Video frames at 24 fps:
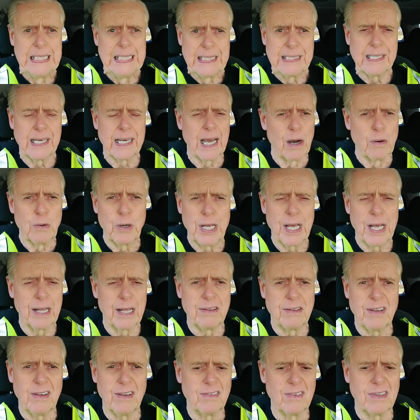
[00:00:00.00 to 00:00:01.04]
So yeah, we
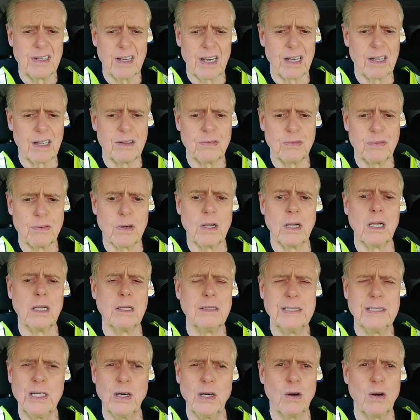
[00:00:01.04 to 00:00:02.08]
had season tickets for
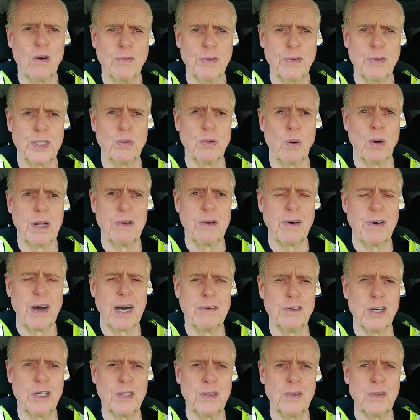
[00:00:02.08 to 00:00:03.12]
over
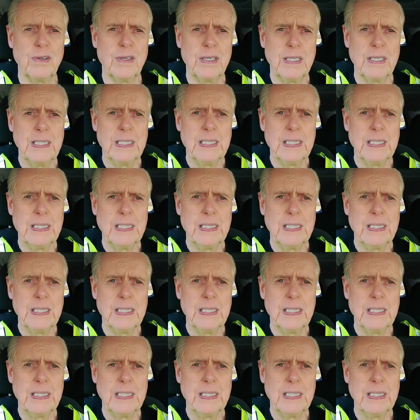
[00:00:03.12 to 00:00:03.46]
25 years,